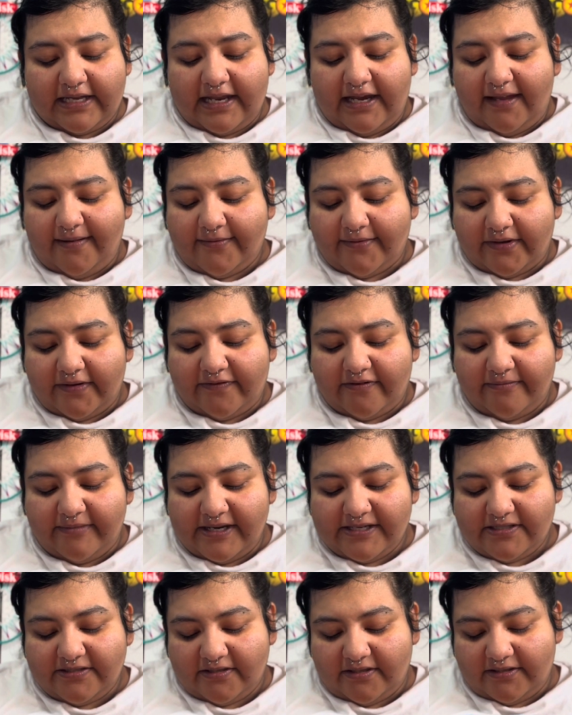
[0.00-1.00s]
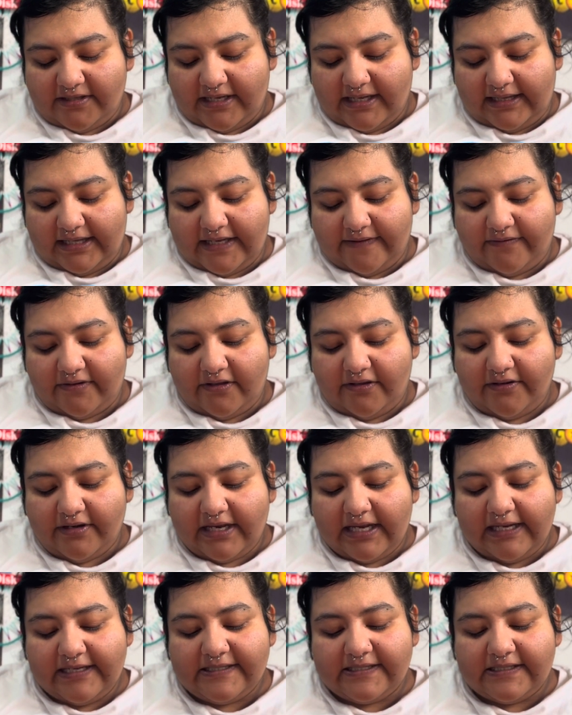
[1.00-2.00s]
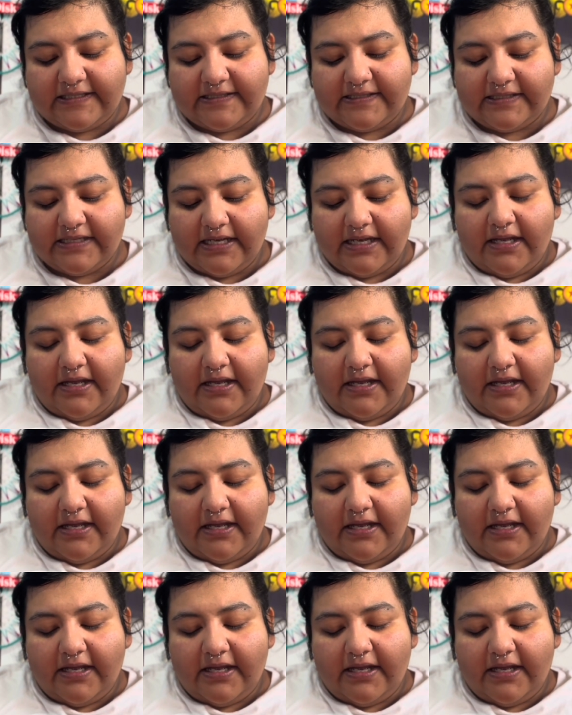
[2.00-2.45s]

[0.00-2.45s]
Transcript: any more information on the 11 other cases,